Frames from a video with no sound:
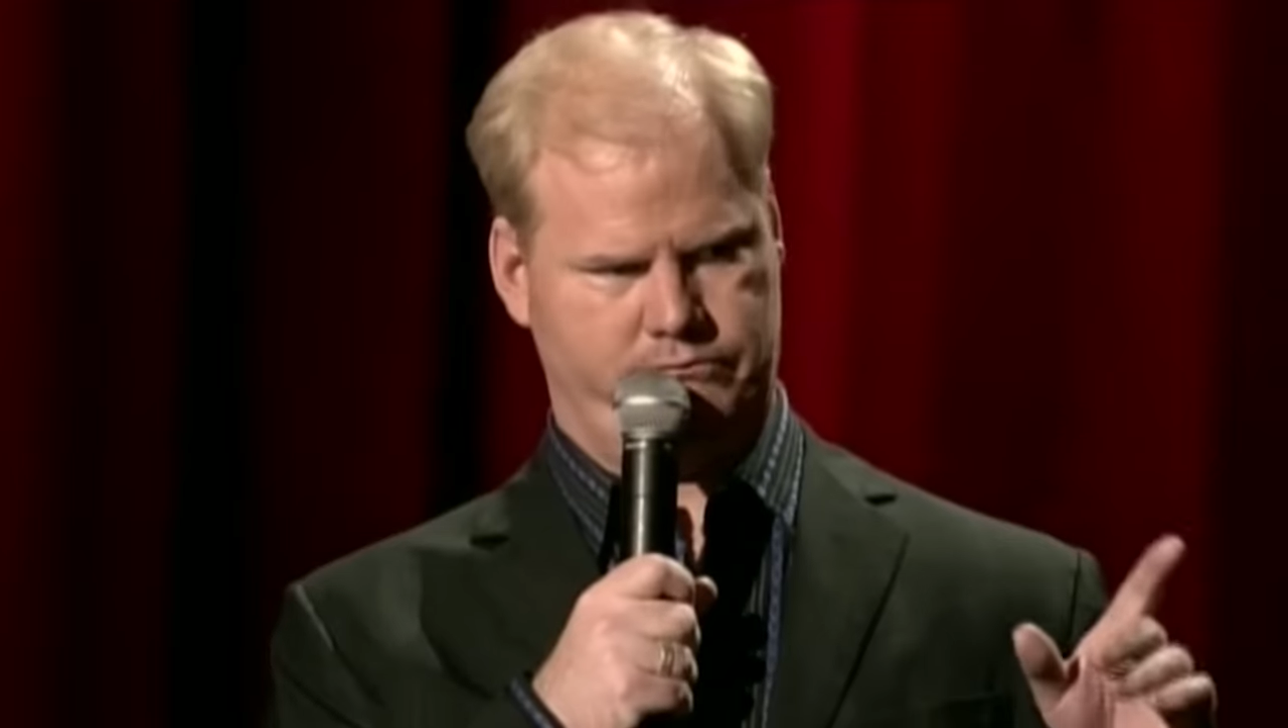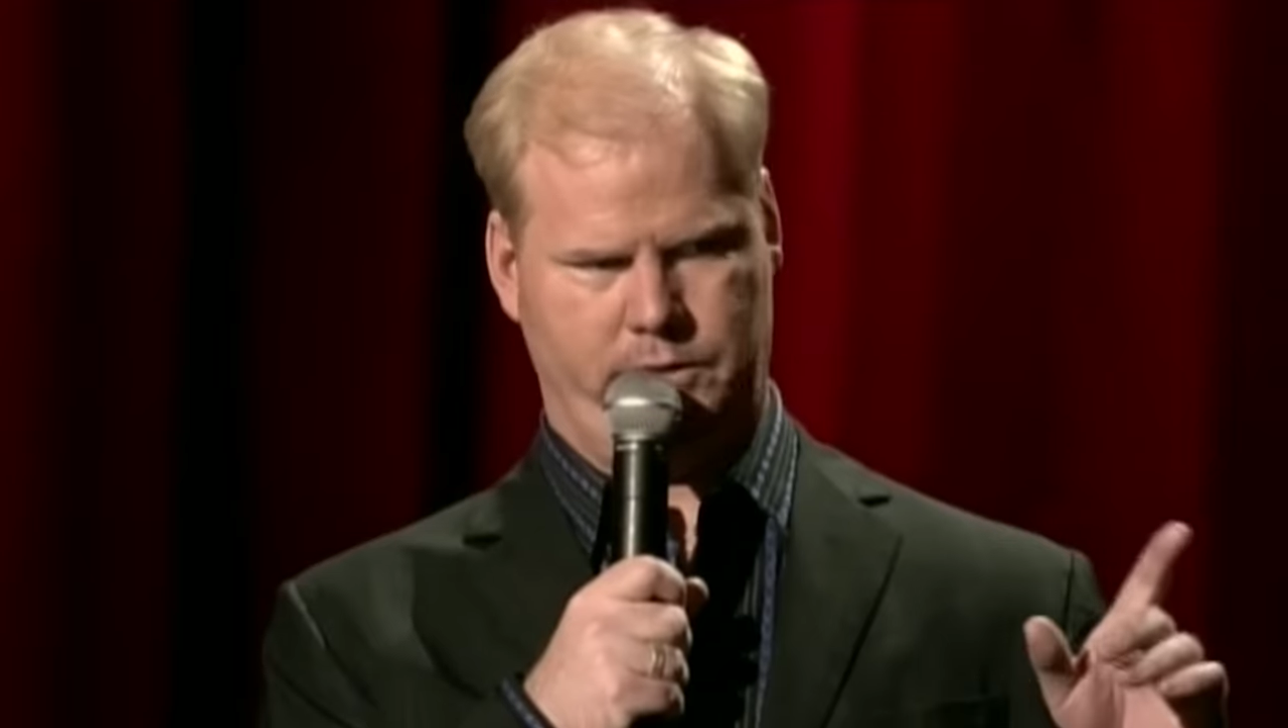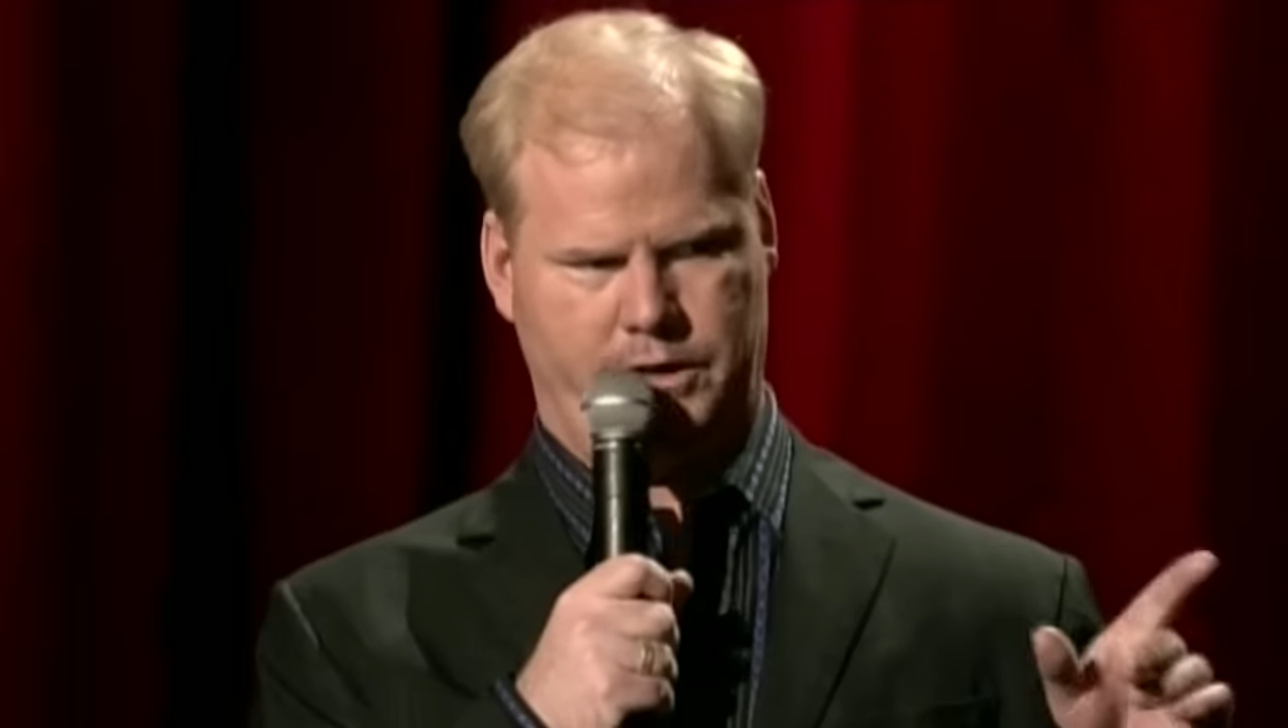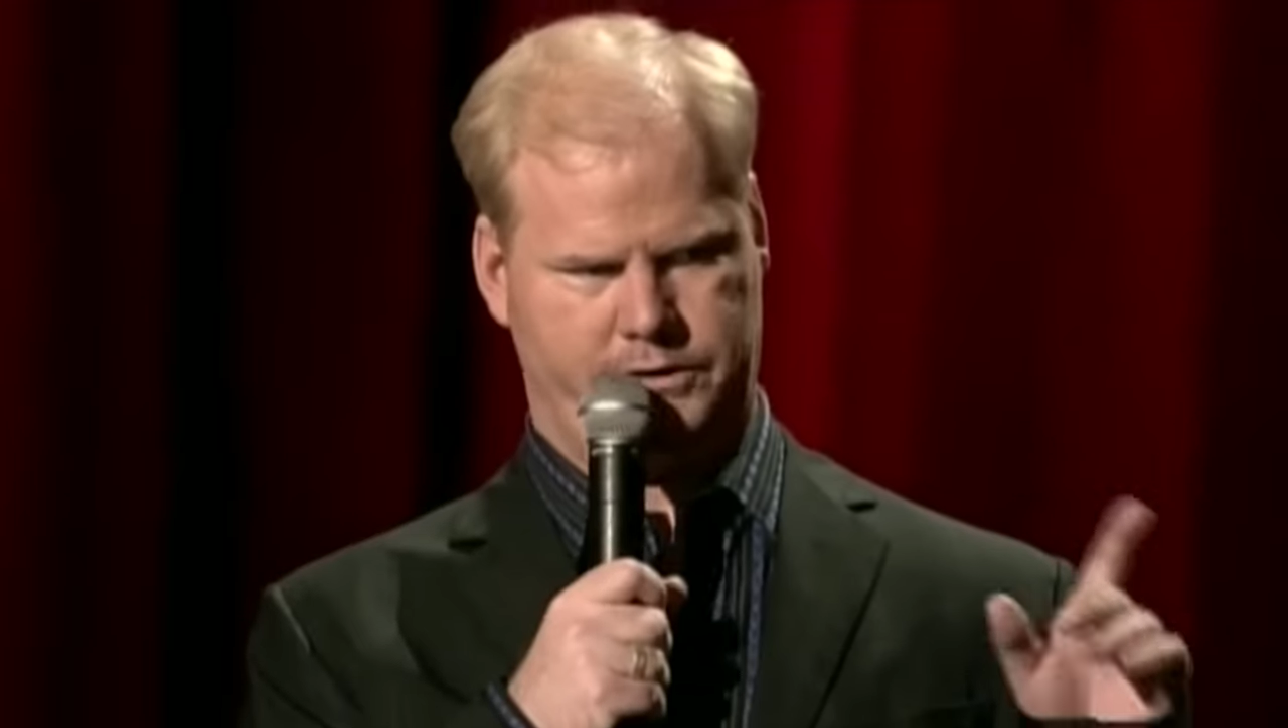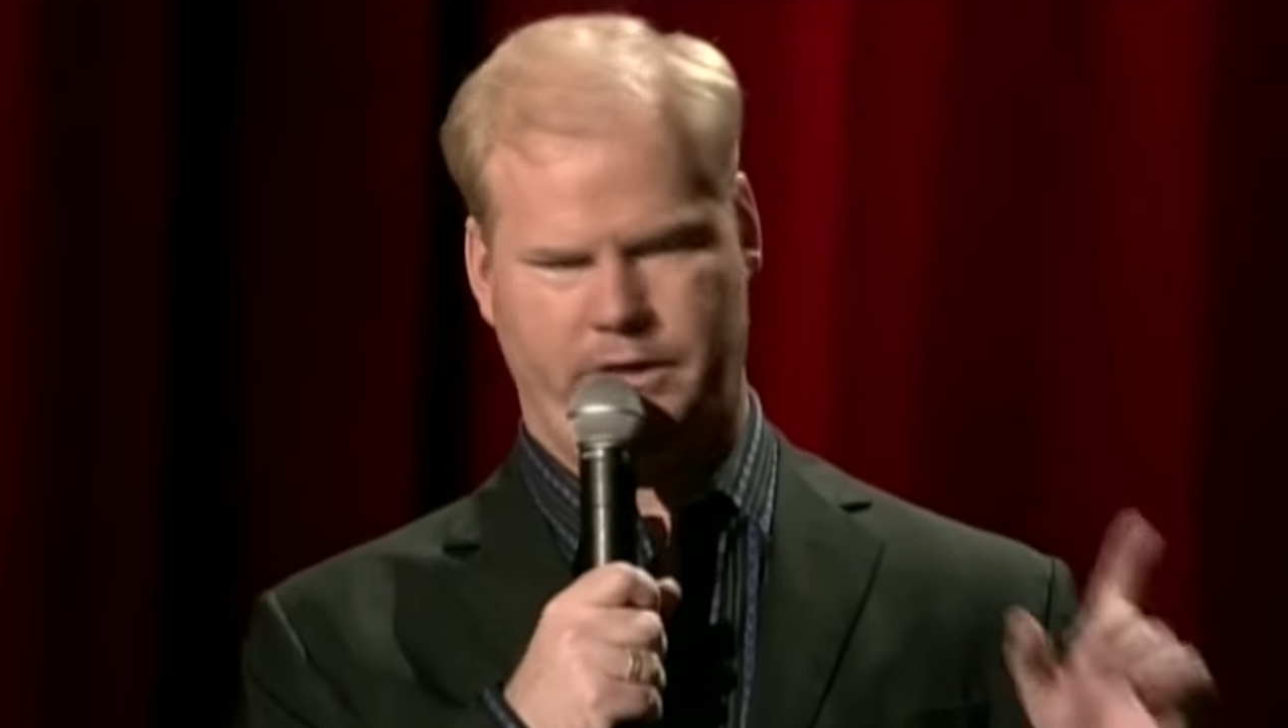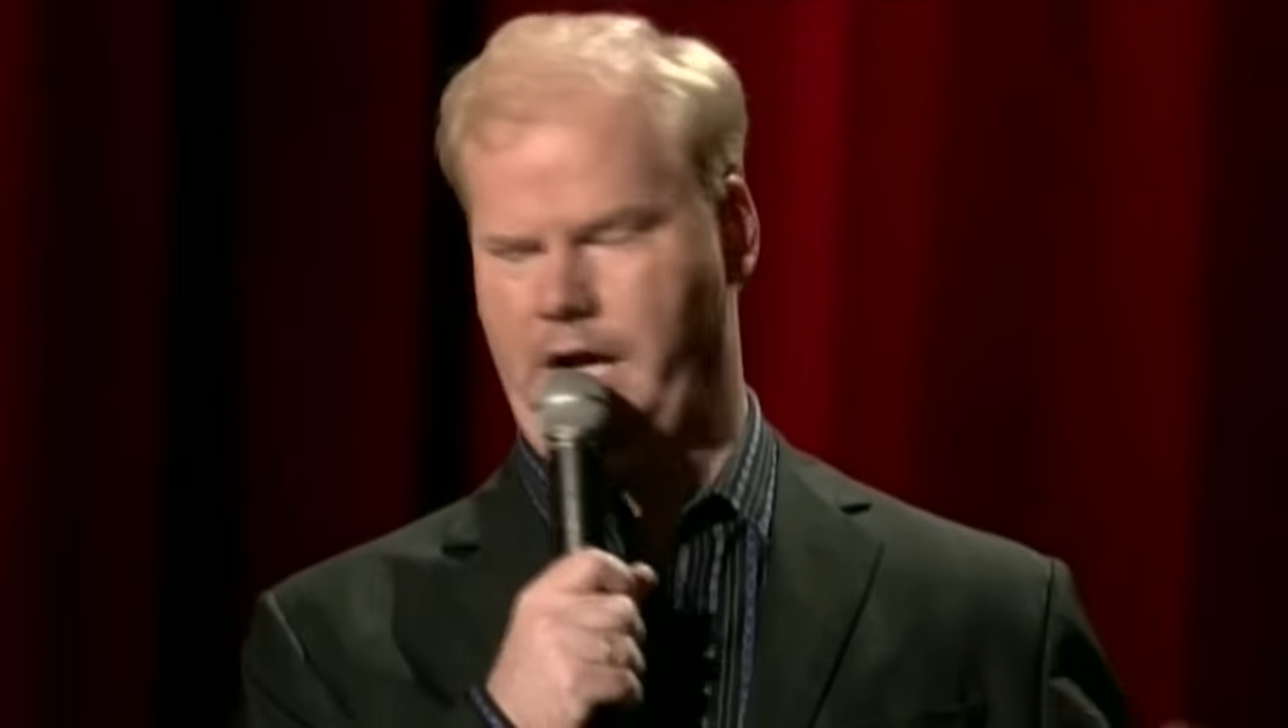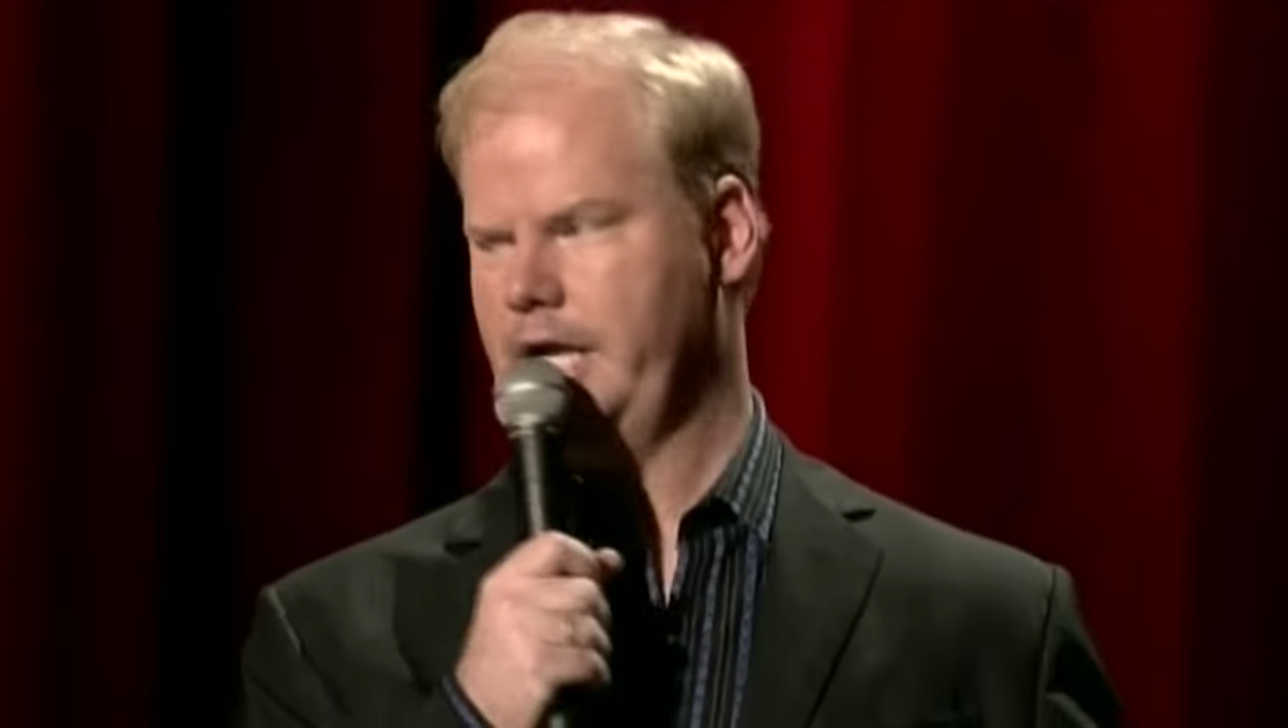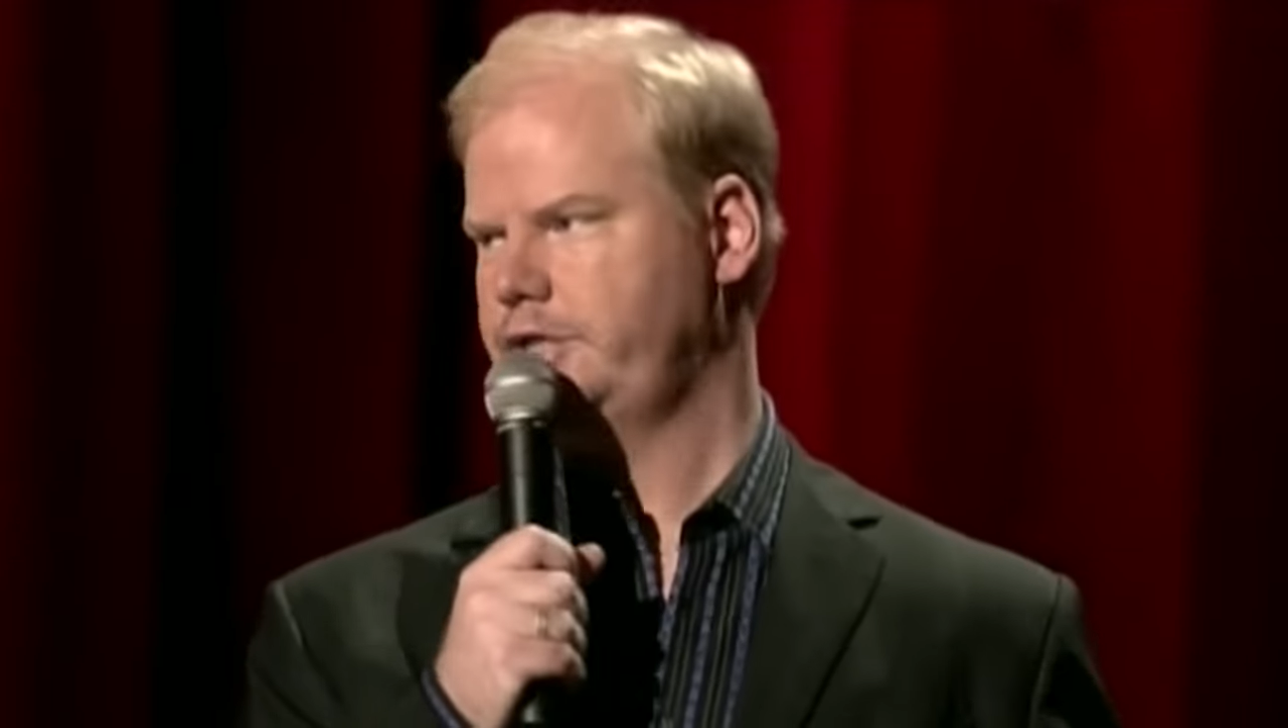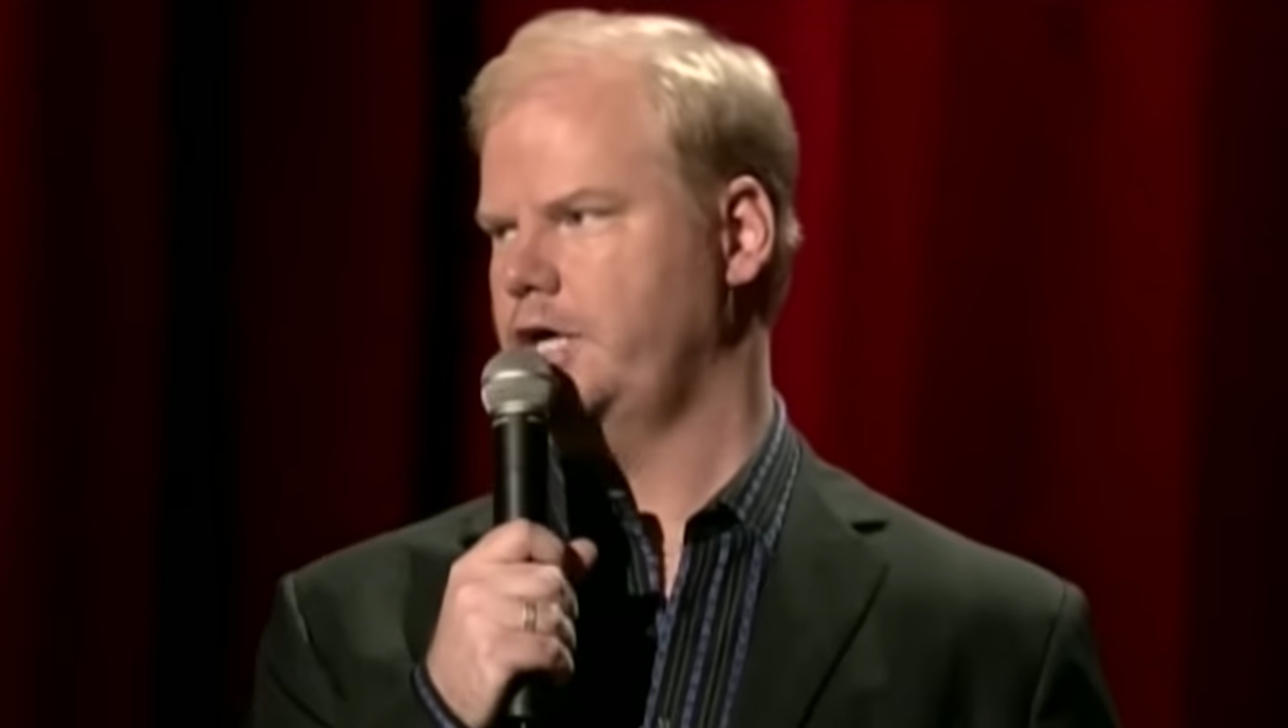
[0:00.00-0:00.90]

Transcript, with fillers: we're trying to